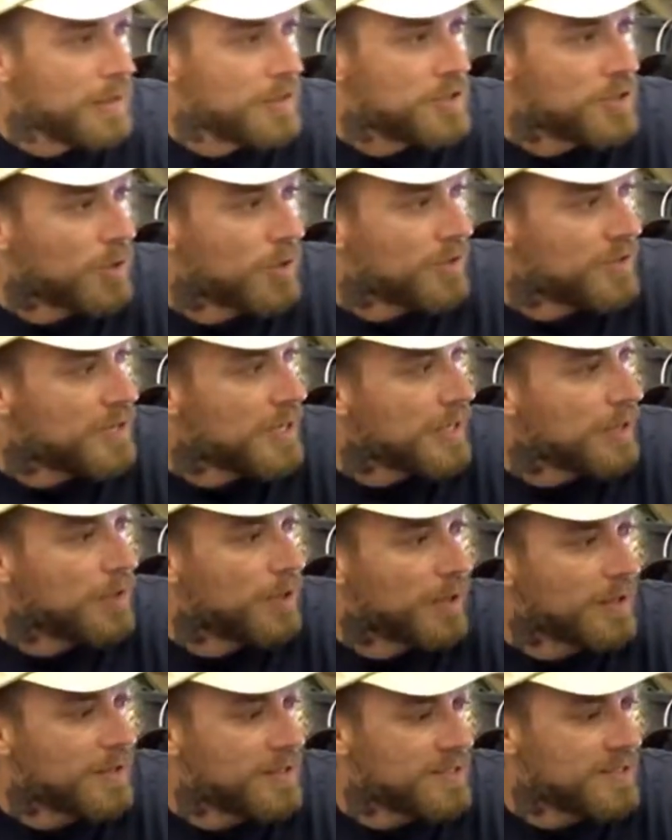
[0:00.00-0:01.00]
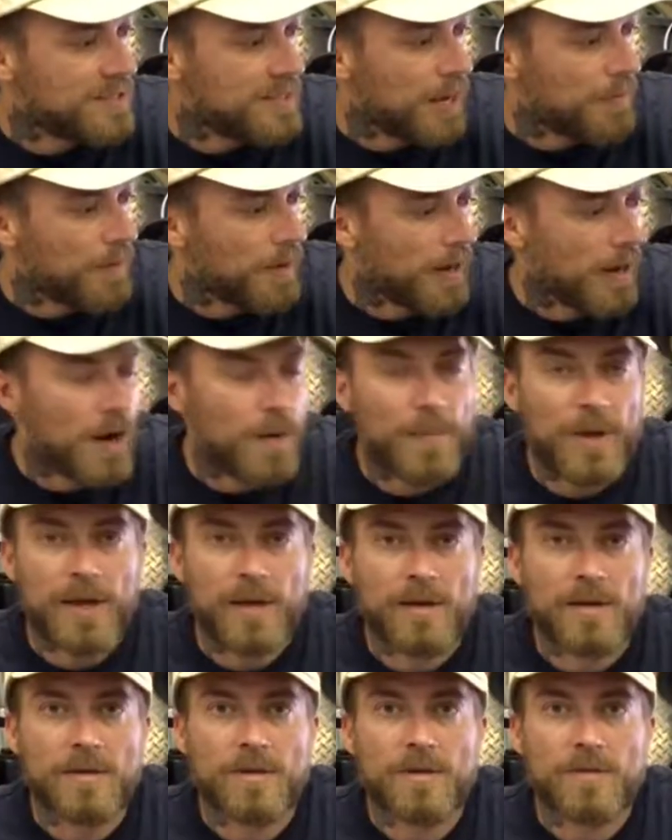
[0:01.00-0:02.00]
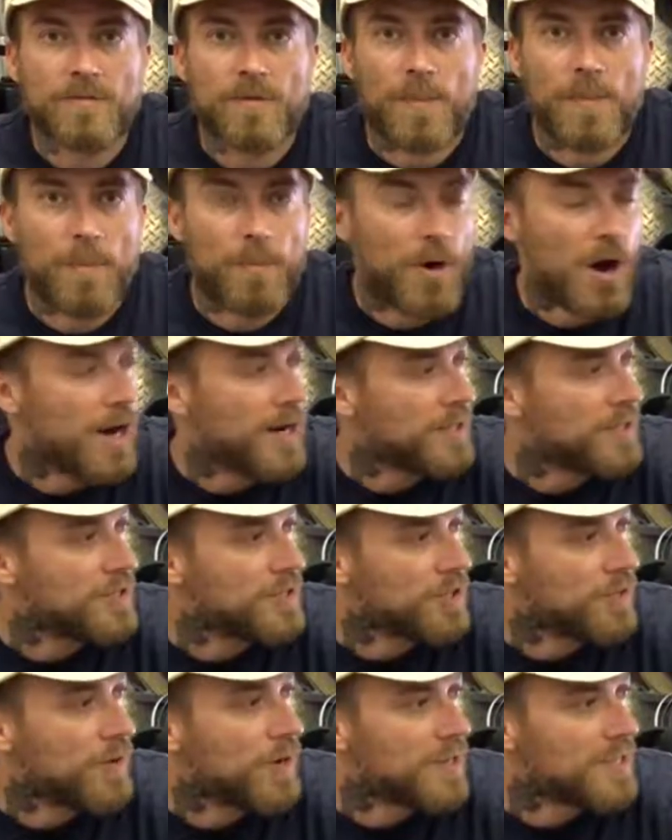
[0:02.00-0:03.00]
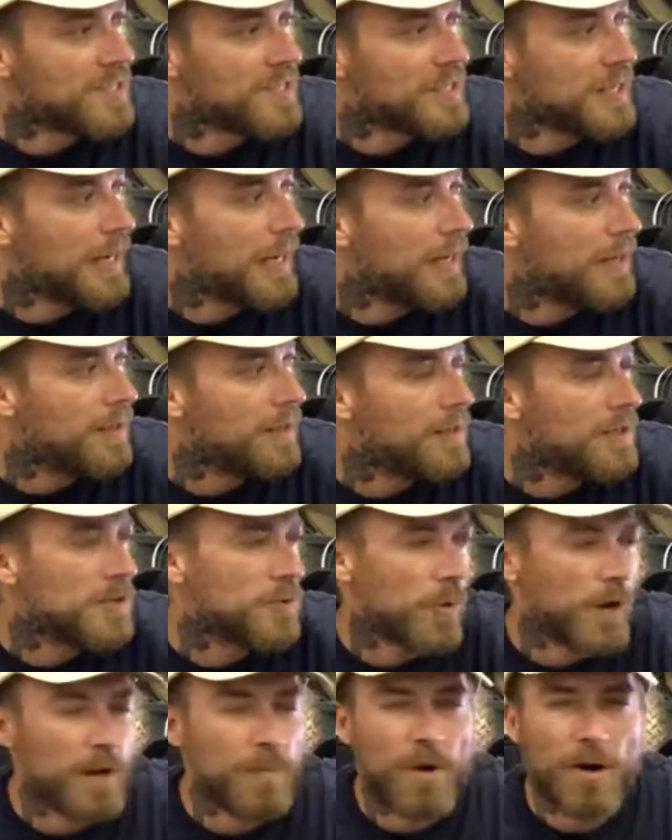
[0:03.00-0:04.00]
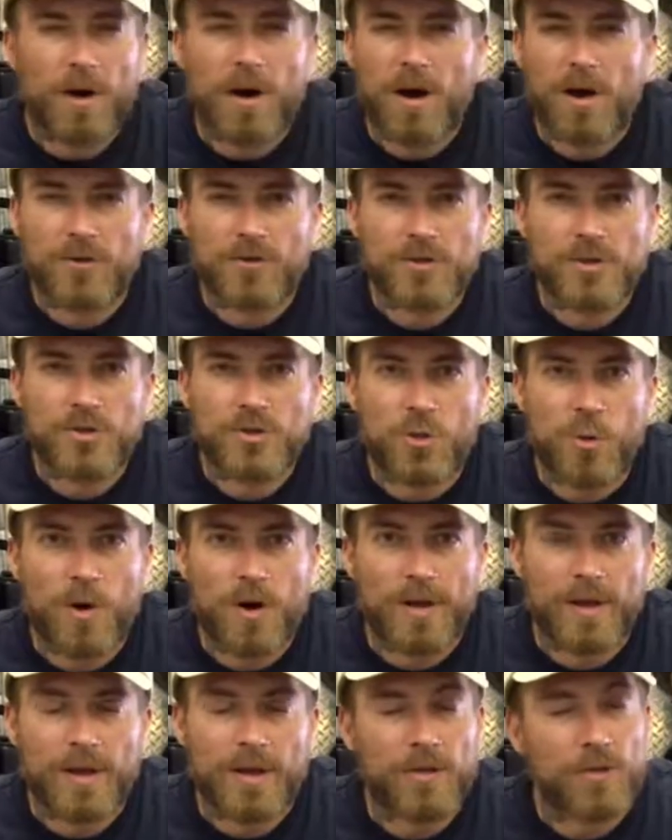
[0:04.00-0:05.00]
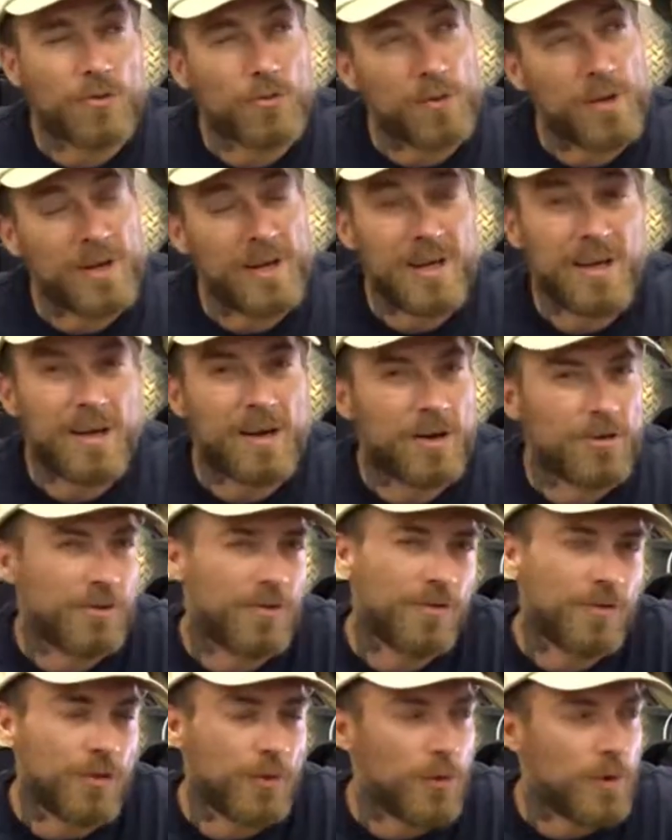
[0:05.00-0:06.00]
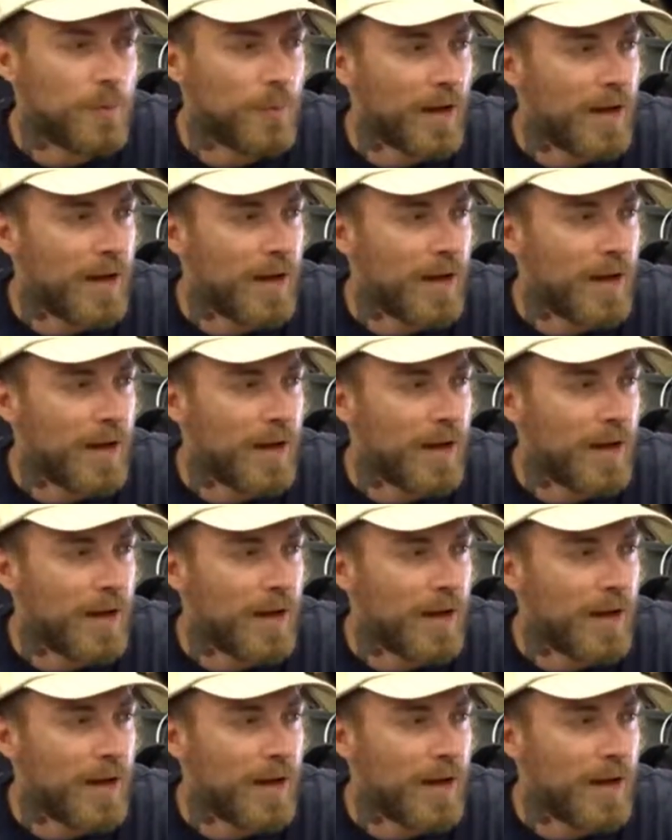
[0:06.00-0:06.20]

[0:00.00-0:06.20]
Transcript: So you take a look, this is how they come in from the box. They're on a skid, these weigh about one hundred twenty-three, one hundred thirty